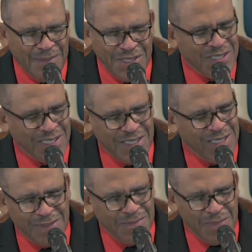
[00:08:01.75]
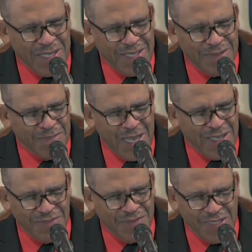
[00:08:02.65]
but just couldn't make it, my
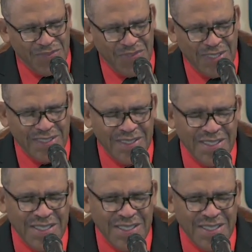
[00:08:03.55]
Heavenly Father.